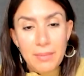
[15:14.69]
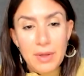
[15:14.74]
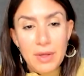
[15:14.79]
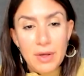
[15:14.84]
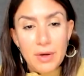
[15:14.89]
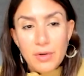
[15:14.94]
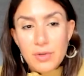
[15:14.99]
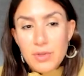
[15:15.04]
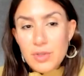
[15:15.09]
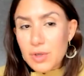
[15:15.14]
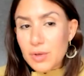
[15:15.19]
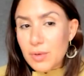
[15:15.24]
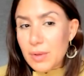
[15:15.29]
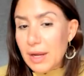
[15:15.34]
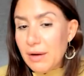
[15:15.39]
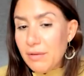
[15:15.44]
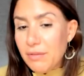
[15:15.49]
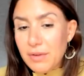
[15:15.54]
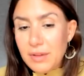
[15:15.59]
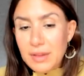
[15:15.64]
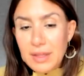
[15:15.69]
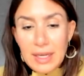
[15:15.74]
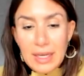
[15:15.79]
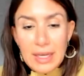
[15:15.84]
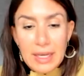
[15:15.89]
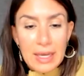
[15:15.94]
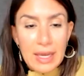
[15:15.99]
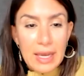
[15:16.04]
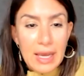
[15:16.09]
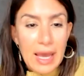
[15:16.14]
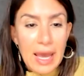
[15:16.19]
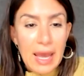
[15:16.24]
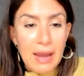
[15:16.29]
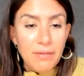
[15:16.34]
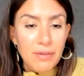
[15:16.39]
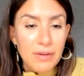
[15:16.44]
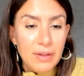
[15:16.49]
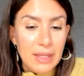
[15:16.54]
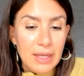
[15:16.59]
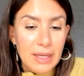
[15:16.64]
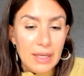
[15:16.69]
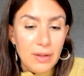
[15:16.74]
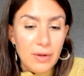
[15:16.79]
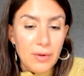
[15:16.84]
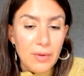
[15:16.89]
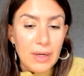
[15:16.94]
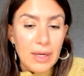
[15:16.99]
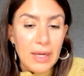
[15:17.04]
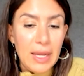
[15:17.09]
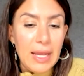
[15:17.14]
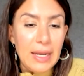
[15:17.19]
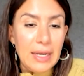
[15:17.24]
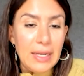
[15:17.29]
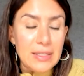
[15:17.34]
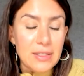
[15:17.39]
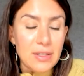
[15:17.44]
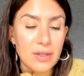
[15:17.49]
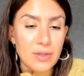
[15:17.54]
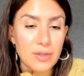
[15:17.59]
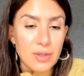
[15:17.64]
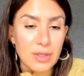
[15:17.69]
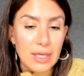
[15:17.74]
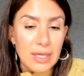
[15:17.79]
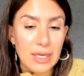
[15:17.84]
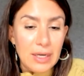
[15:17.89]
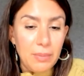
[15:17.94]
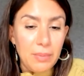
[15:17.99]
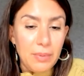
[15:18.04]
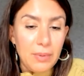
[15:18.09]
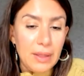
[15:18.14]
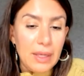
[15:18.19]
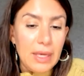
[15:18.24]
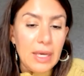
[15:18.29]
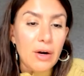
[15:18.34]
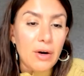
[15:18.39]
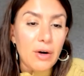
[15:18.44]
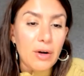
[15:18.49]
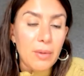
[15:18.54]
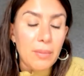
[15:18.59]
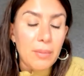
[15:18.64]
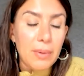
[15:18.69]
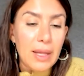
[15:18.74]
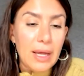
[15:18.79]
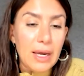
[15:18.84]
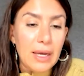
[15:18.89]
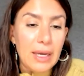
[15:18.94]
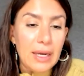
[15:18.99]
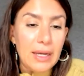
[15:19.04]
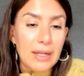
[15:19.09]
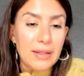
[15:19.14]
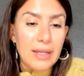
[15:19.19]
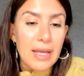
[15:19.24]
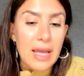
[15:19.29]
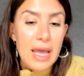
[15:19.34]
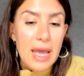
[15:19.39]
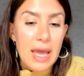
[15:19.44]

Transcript: You control everything during, and it's also GDPR compliant.